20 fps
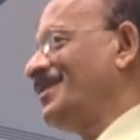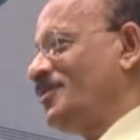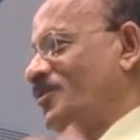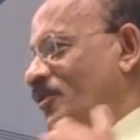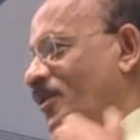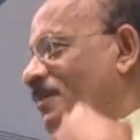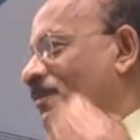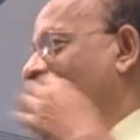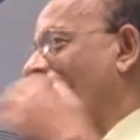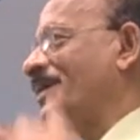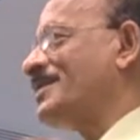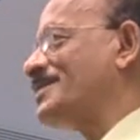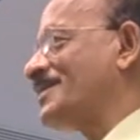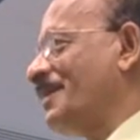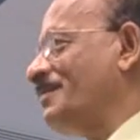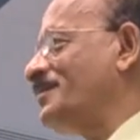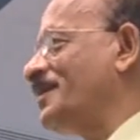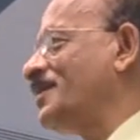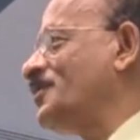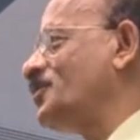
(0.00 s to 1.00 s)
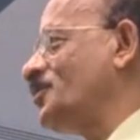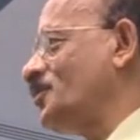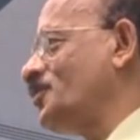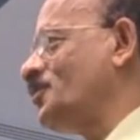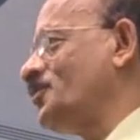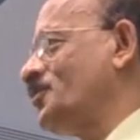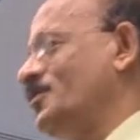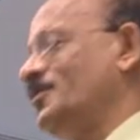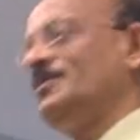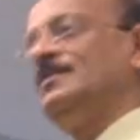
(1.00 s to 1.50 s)
to impart something to
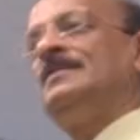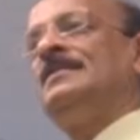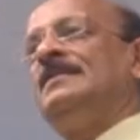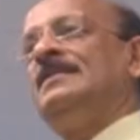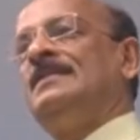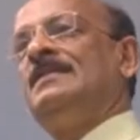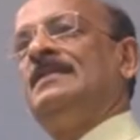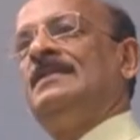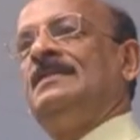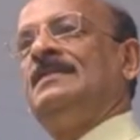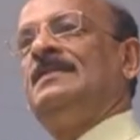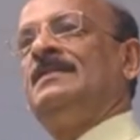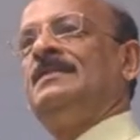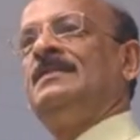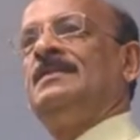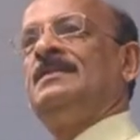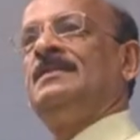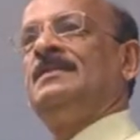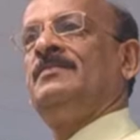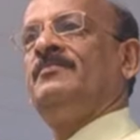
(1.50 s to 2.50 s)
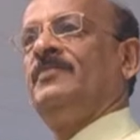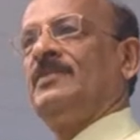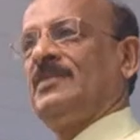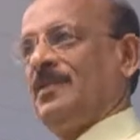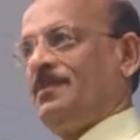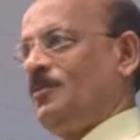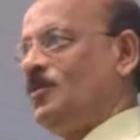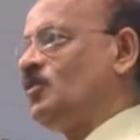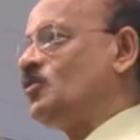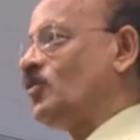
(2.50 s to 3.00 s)
you with
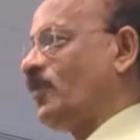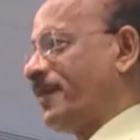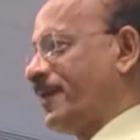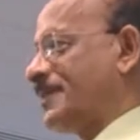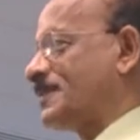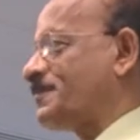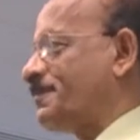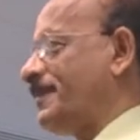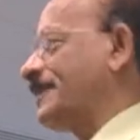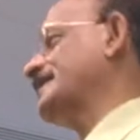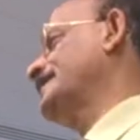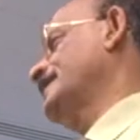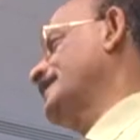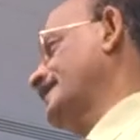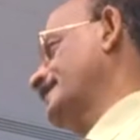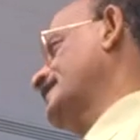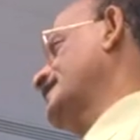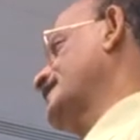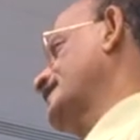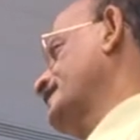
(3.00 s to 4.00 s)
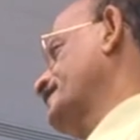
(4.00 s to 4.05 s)
a mutual respect and all.